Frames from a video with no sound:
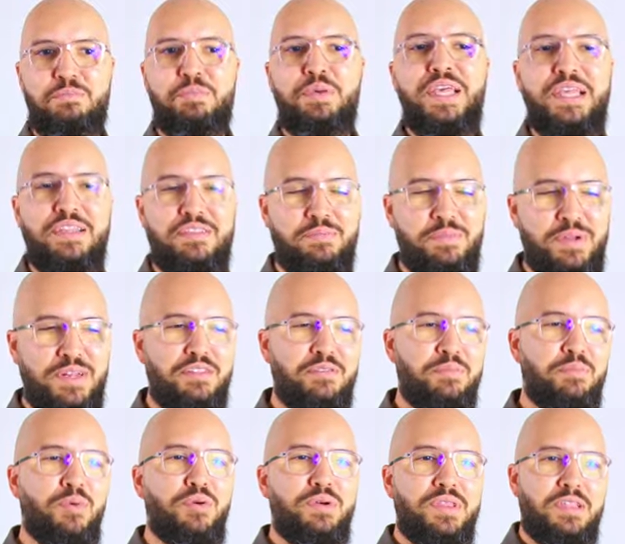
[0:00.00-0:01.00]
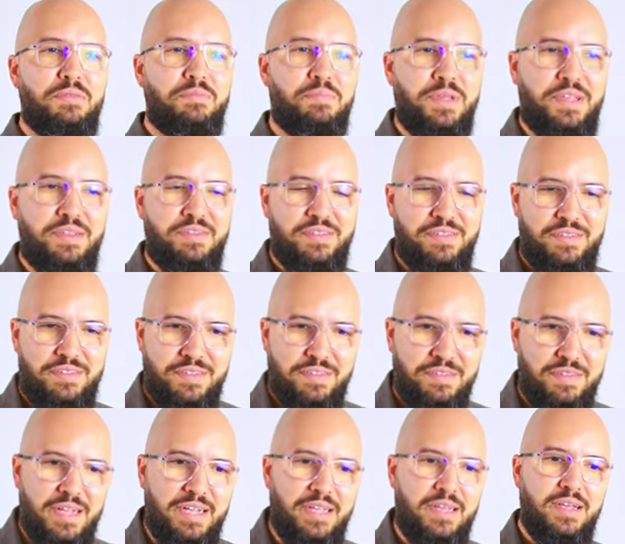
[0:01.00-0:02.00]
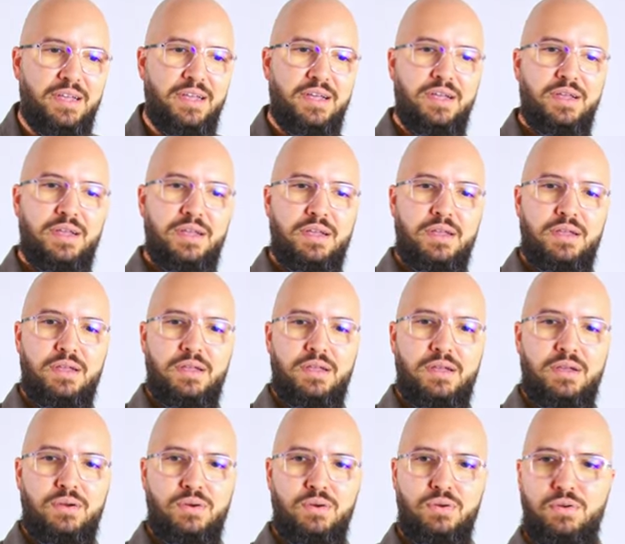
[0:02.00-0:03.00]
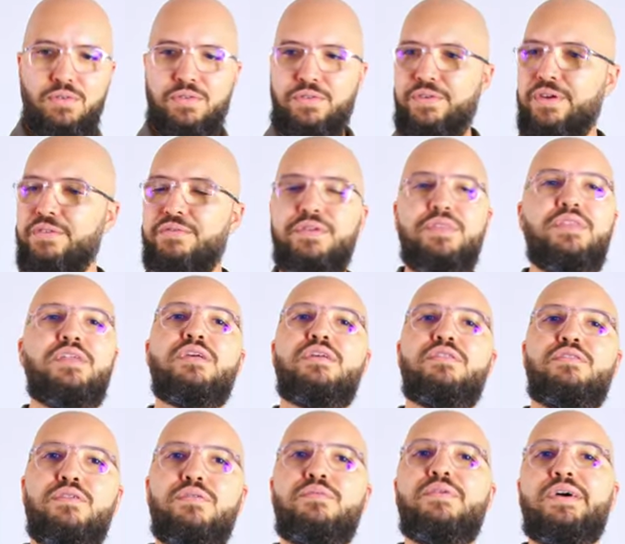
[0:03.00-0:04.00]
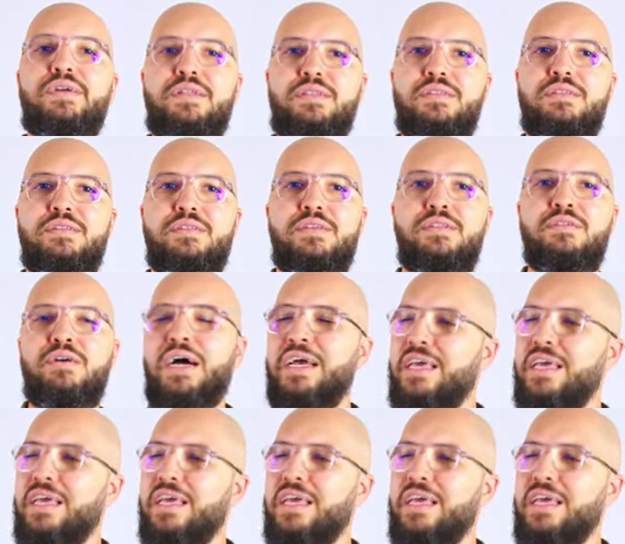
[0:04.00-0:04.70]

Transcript: peace, but it's more than peace. It's just like, whew, everything is all right. You know, I